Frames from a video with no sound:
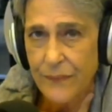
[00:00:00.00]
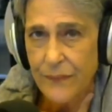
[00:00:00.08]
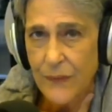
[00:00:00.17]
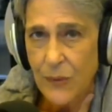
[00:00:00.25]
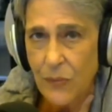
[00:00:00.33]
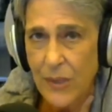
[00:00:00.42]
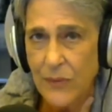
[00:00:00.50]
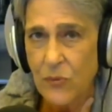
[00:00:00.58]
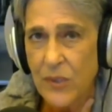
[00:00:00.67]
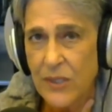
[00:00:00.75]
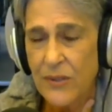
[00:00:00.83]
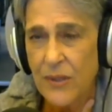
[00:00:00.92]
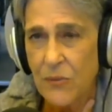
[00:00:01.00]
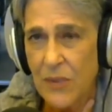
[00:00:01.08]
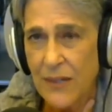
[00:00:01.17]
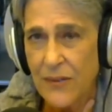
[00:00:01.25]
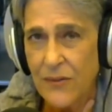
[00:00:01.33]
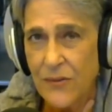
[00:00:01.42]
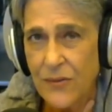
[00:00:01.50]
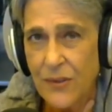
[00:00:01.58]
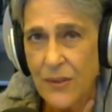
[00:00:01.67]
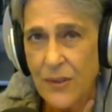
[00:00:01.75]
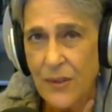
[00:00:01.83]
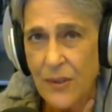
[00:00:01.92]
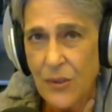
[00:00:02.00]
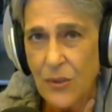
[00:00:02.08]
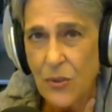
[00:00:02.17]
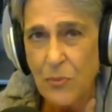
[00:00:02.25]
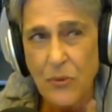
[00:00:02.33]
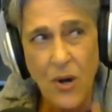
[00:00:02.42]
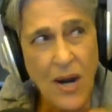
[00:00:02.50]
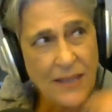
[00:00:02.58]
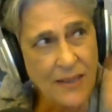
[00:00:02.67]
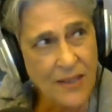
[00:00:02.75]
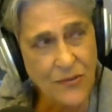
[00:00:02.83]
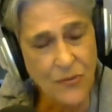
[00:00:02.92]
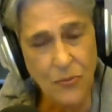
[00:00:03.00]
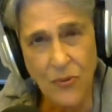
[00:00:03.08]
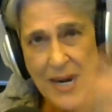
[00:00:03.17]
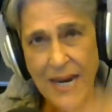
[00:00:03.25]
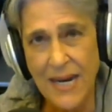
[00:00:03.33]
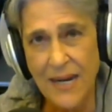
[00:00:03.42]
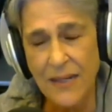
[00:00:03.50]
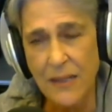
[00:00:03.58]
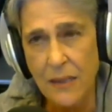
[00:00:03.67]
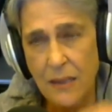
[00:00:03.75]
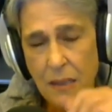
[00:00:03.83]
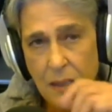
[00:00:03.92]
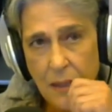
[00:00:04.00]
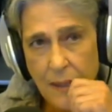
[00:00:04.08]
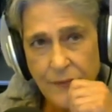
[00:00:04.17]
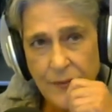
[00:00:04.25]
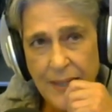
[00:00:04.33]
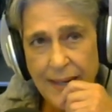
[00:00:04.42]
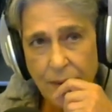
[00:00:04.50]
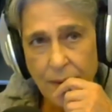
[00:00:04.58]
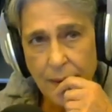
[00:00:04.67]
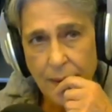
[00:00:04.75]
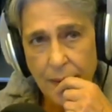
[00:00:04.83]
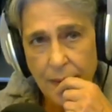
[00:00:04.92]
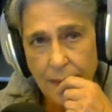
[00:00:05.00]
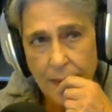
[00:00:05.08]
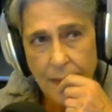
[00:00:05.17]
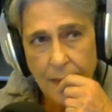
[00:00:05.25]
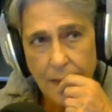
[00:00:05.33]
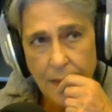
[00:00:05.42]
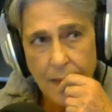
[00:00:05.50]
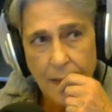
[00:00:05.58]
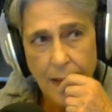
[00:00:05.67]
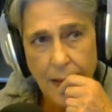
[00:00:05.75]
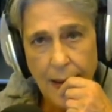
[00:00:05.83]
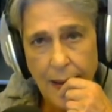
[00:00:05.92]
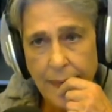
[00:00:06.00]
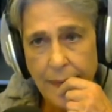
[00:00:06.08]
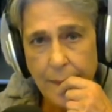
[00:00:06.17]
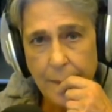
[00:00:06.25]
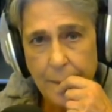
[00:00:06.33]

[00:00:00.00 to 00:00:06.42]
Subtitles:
when we're the ones who brought this reign of terror on them.